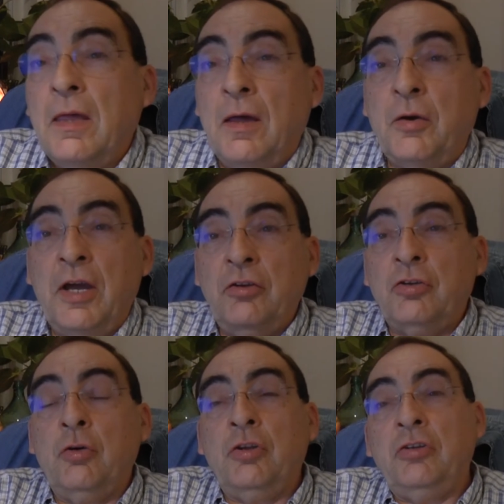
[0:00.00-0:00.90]
Okay,
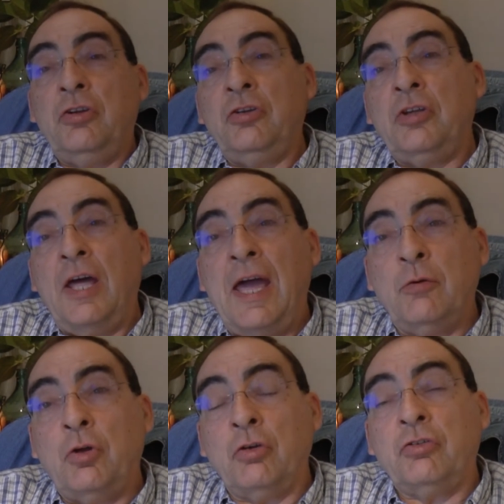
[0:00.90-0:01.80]
so this is
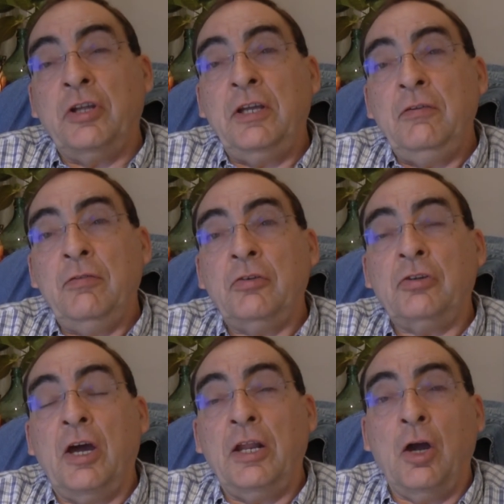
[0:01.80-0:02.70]
Hound Dog Steve
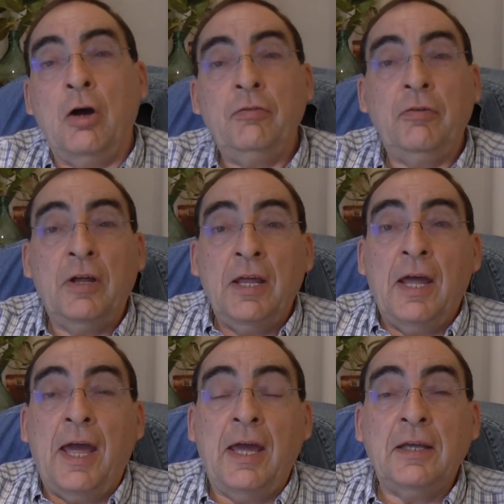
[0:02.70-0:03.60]
signing off,
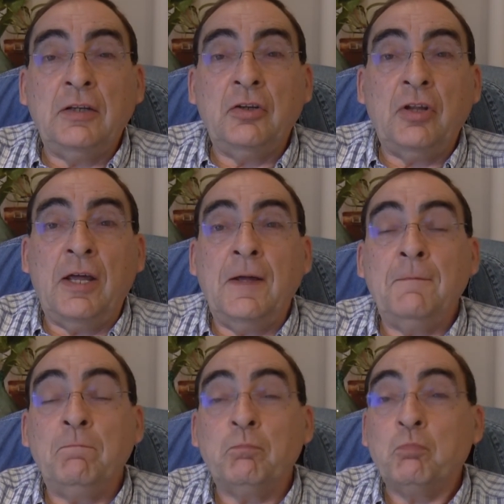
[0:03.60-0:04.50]

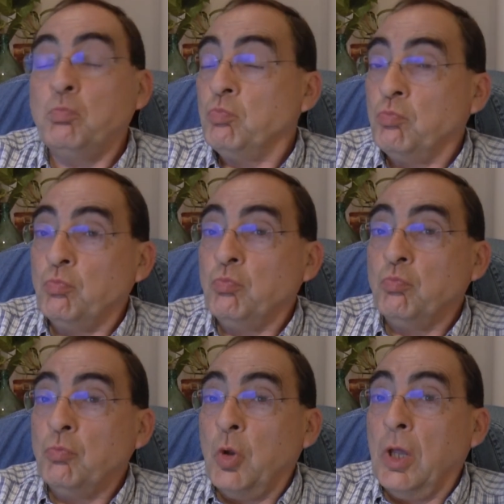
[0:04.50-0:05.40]
and
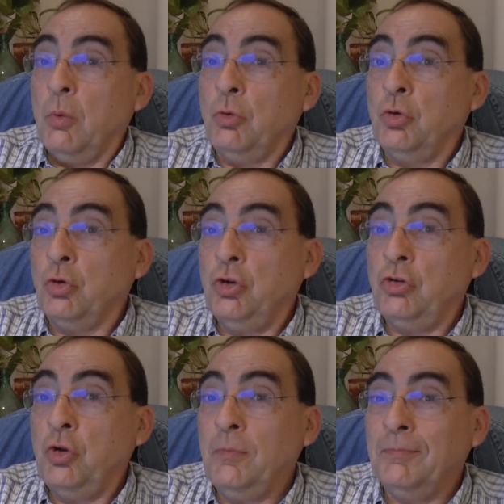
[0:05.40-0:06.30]
we'll talk to you
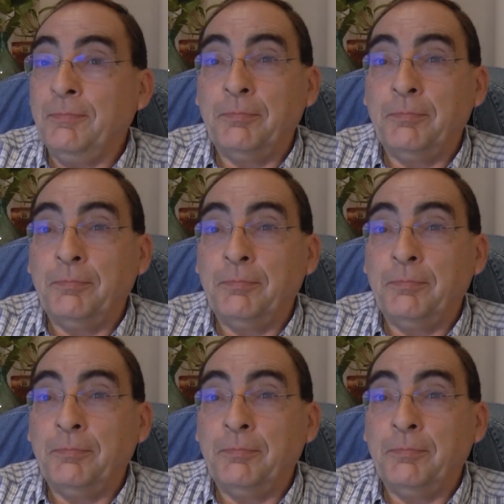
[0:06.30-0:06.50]
soon.